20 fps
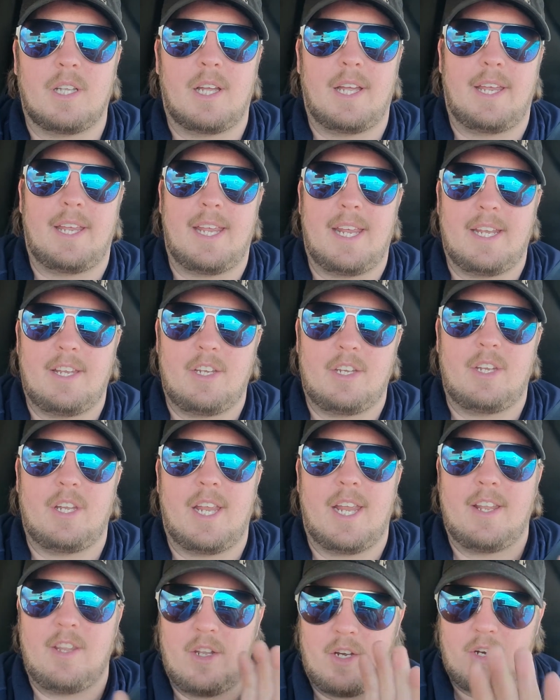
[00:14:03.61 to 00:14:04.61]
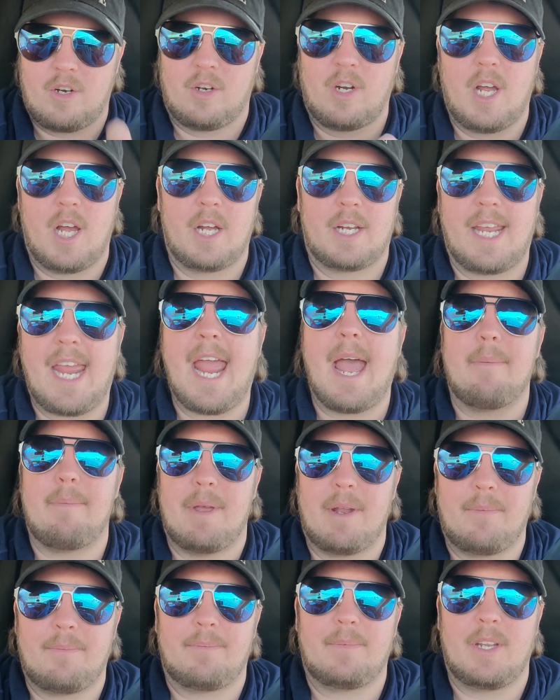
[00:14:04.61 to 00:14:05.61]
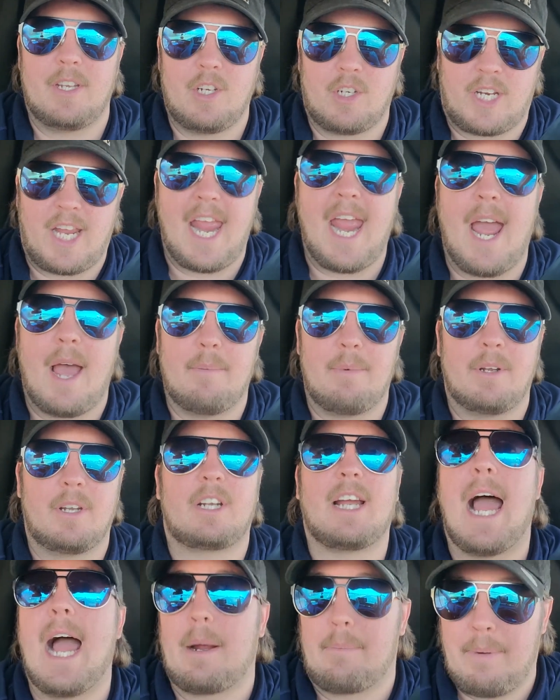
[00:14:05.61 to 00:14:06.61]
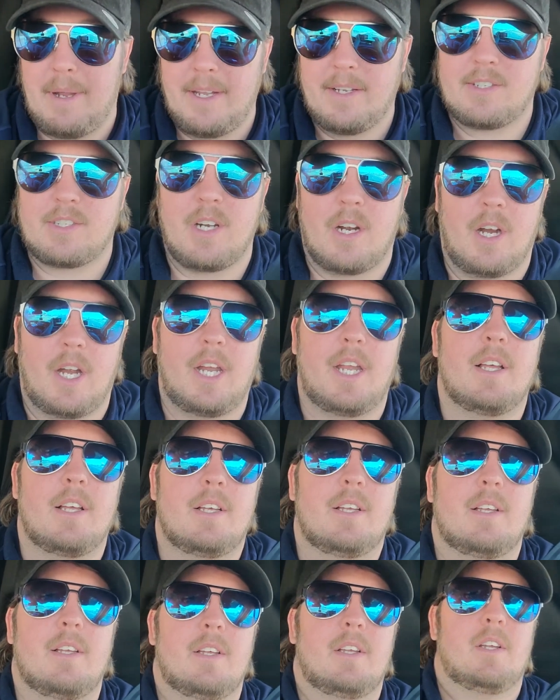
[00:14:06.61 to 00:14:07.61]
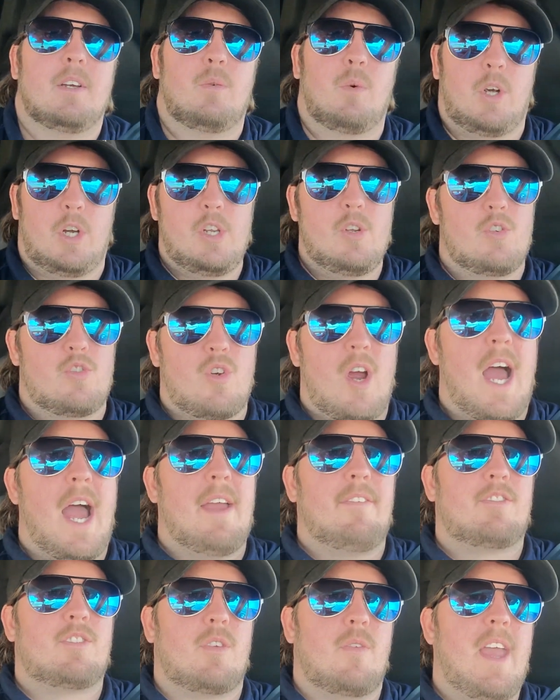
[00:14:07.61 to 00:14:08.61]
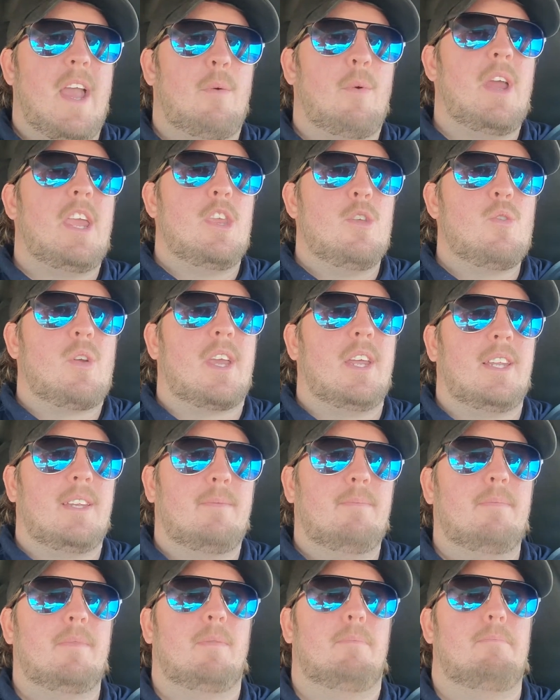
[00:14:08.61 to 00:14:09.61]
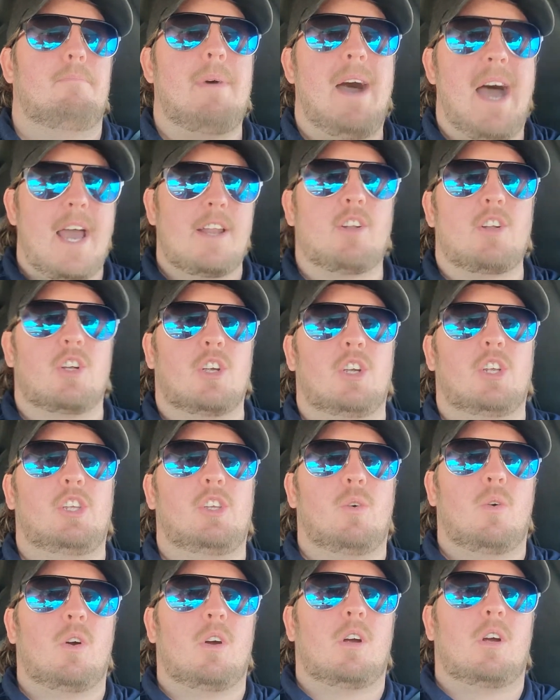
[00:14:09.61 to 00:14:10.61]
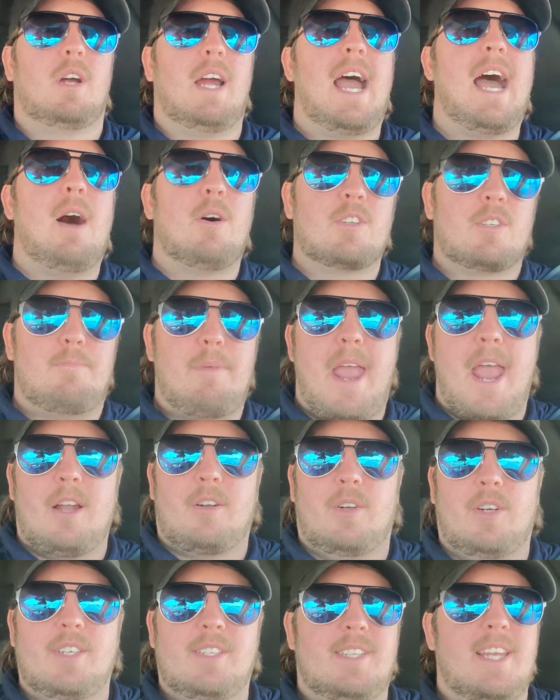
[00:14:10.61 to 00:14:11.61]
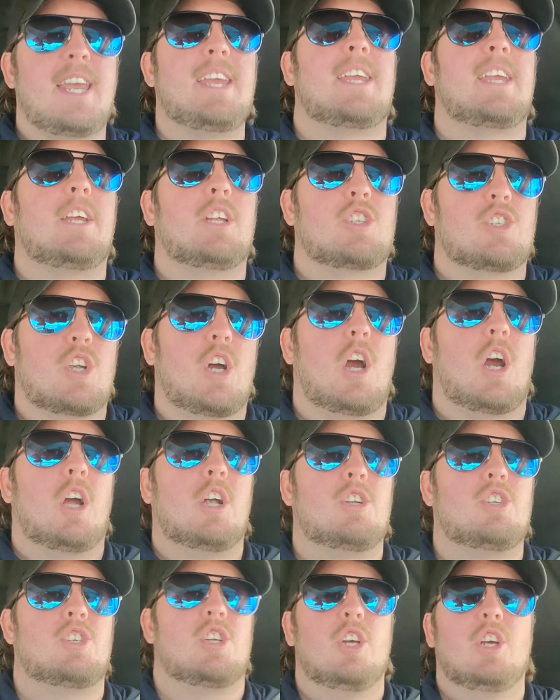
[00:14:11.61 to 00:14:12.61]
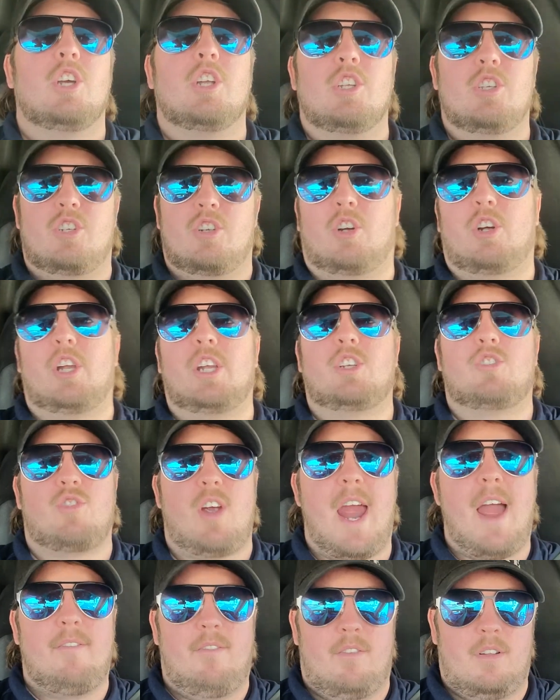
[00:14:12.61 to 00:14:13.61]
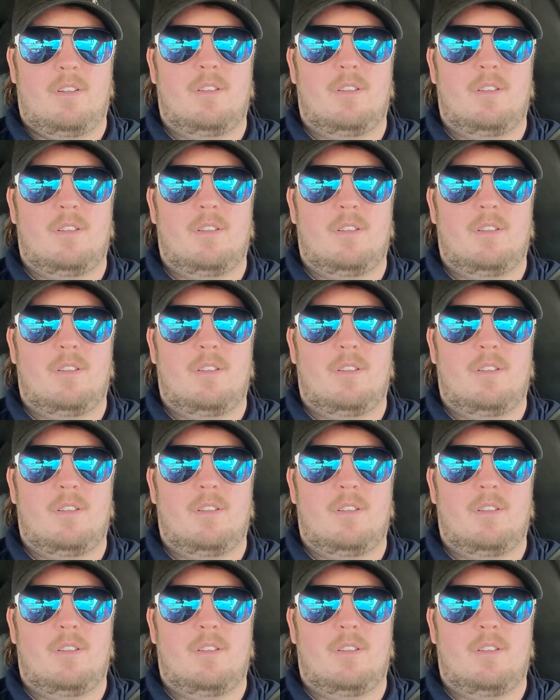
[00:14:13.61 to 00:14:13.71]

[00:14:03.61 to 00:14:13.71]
in your cabin, in your cockpit, sorry, where you drive, so that way you can monitor your house batteries taking a charge during travel.